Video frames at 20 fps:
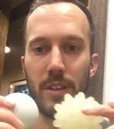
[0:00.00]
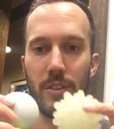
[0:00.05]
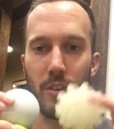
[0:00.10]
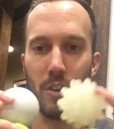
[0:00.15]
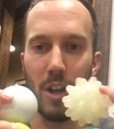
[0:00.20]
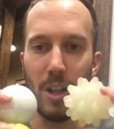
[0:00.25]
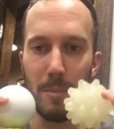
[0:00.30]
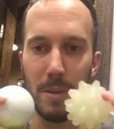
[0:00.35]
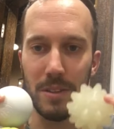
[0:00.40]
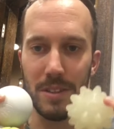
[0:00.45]
They're
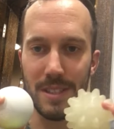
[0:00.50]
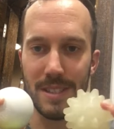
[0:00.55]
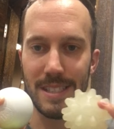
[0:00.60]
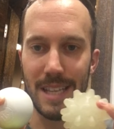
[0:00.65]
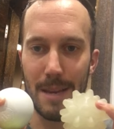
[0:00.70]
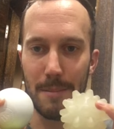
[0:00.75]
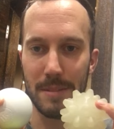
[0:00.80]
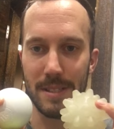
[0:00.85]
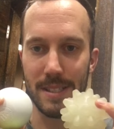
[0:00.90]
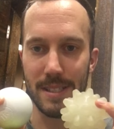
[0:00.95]
all about the
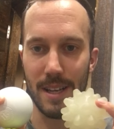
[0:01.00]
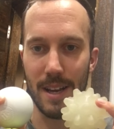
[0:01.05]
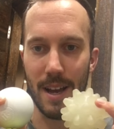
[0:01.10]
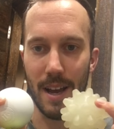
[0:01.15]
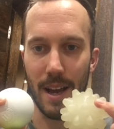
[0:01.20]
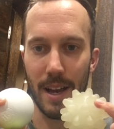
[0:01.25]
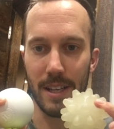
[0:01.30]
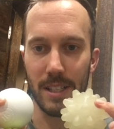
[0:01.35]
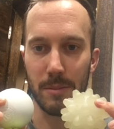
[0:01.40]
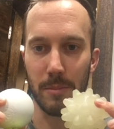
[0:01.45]
same
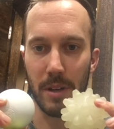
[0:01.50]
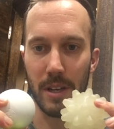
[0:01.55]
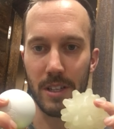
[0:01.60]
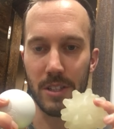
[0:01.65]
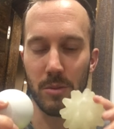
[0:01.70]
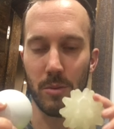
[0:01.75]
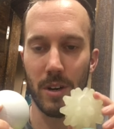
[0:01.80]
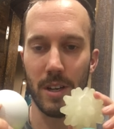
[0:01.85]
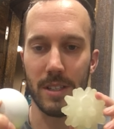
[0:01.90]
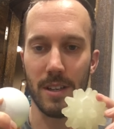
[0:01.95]
size, but I
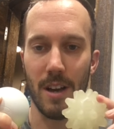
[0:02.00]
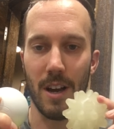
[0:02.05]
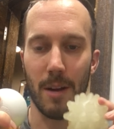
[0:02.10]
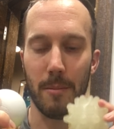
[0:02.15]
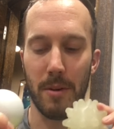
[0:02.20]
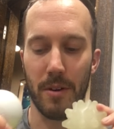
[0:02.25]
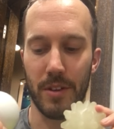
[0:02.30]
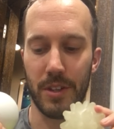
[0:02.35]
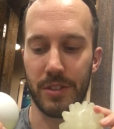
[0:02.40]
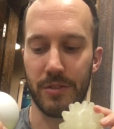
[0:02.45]
just want to talk
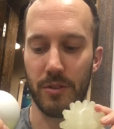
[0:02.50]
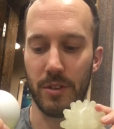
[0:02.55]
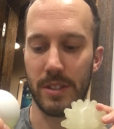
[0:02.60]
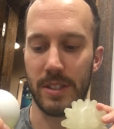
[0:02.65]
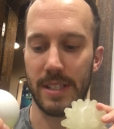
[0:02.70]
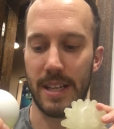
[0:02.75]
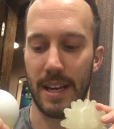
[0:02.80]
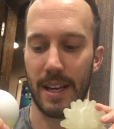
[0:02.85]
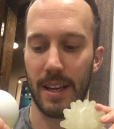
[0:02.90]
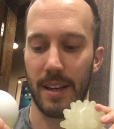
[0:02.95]
about this for a
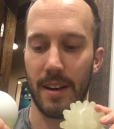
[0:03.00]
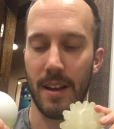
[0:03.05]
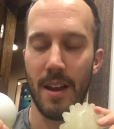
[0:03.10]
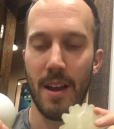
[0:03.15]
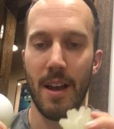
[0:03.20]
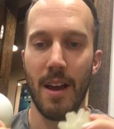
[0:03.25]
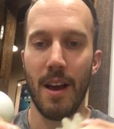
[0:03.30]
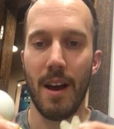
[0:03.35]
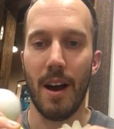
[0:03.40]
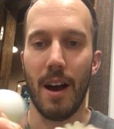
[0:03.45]
second.
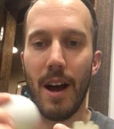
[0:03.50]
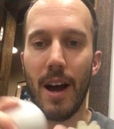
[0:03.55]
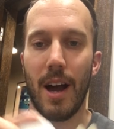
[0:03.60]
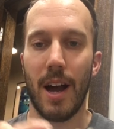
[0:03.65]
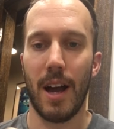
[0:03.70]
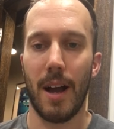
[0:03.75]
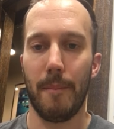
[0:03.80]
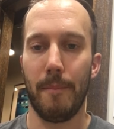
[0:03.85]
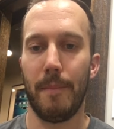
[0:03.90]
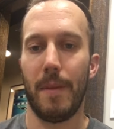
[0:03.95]

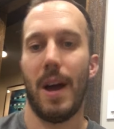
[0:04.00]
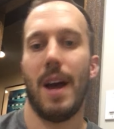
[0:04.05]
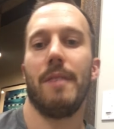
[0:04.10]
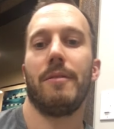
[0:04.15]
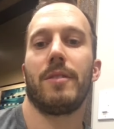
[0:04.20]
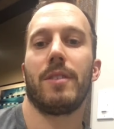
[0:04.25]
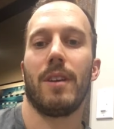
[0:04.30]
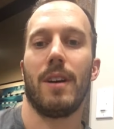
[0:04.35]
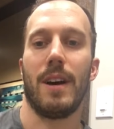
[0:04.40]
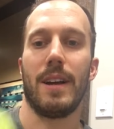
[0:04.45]

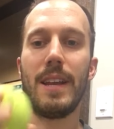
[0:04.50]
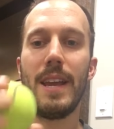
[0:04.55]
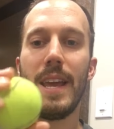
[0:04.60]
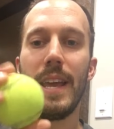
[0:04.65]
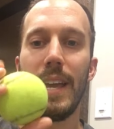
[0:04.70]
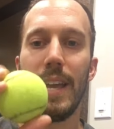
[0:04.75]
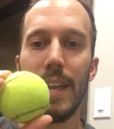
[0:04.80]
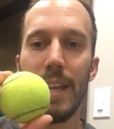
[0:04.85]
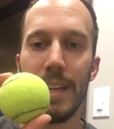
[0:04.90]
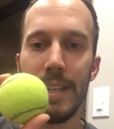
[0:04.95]
I've got
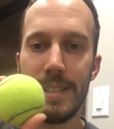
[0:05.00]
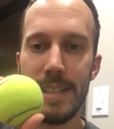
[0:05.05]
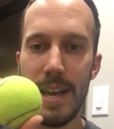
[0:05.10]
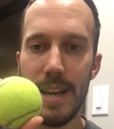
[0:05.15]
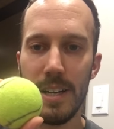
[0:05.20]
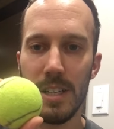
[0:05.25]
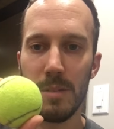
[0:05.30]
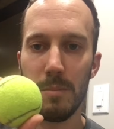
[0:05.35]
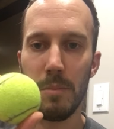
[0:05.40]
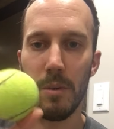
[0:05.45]
a
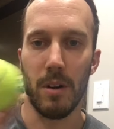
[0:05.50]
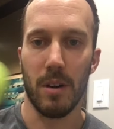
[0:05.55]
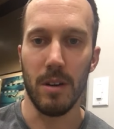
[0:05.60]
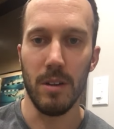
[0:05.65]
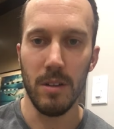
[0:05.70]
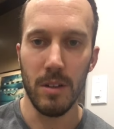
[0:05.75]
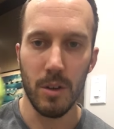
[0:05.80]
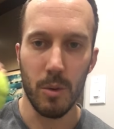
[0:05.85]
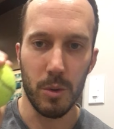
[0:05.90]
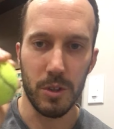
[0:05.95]
tennis
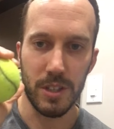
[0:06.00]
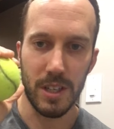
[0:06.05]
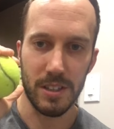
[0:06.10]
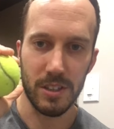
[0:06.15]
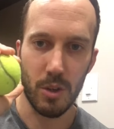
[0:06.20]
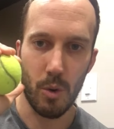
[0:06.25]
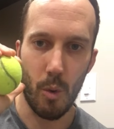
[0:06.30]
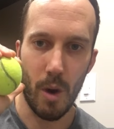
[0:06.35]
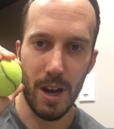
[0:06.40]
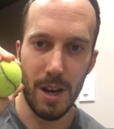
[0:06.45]
ball, which has
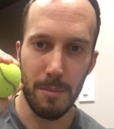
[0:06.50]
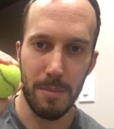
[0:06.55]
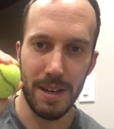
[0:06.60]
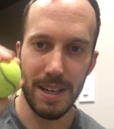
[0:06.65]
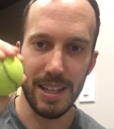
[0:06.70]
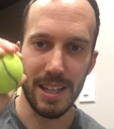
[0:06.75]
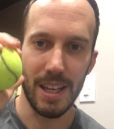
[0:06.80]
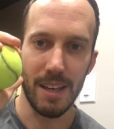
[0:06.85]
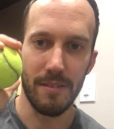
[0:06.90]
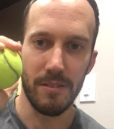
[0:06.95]
quite a bit
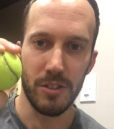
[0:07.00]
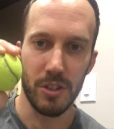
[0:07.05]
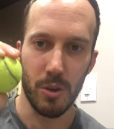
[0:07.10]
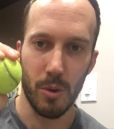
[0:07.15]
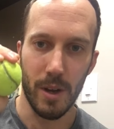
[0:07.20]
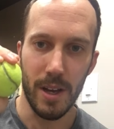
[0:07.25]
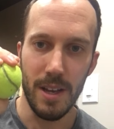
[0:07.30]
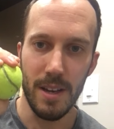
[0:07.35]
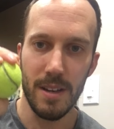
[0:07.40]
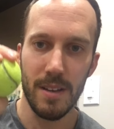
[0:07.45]
of give
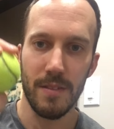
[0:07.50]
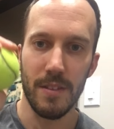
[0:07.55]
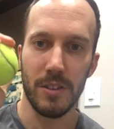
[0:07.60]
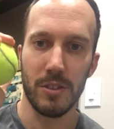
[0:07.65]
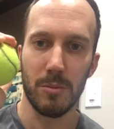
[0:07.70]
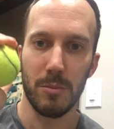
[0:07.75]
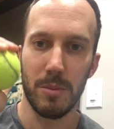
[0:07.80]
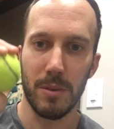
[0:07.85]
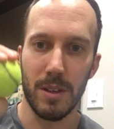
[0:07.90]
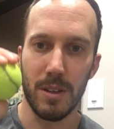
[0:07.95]
to it.
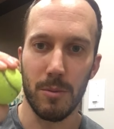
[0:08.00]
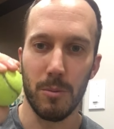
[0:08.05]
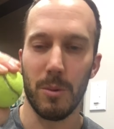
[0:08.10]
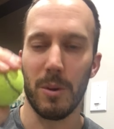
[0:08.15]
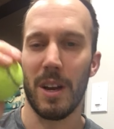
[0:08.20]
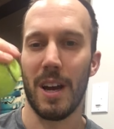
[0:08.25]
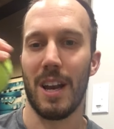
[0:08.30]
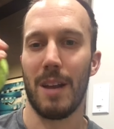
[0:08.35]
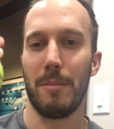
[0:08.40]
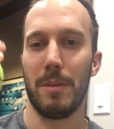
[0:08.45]
This will
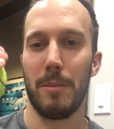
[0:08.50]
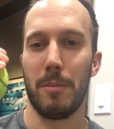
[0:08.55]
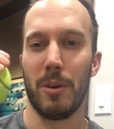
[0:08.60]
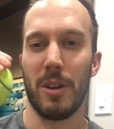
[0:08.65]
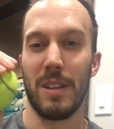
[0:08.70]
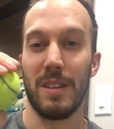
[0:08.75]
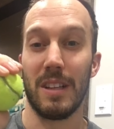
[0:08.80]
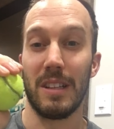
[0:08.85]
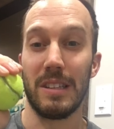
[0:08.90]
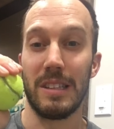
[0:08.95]
kind of be
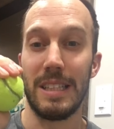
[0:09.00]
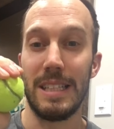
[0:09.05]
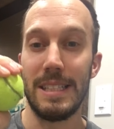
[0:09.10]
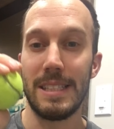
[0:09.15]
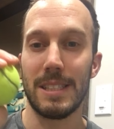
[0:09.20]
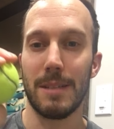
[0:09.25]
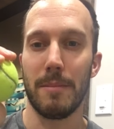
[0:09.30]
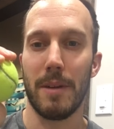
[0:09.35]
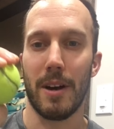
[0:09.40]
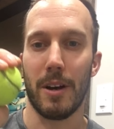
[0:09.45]
putting the
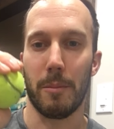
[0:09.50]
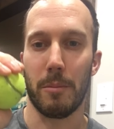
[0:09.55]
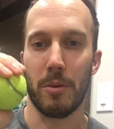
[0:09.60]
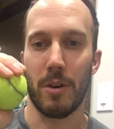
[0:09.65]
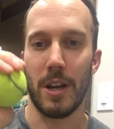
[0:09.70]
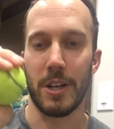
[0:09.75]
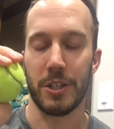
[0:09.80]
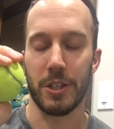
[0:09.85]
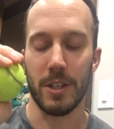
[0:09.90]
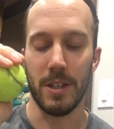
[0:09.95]
least amount of
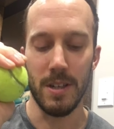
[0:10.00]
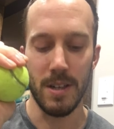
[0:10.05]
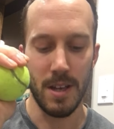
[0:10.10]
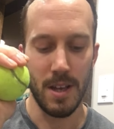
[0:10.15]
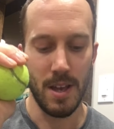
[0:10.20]
pressure.